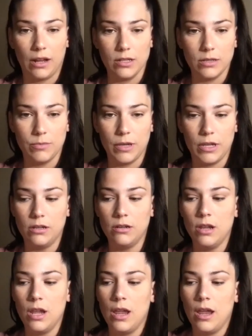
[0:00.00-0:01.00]
husband,
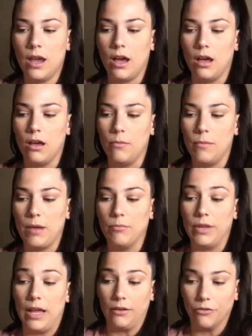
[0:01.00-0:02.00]
and
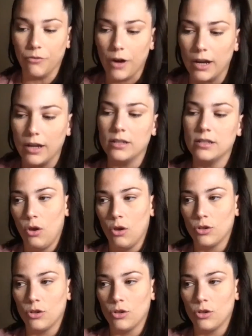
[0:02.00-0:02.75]
Black friends.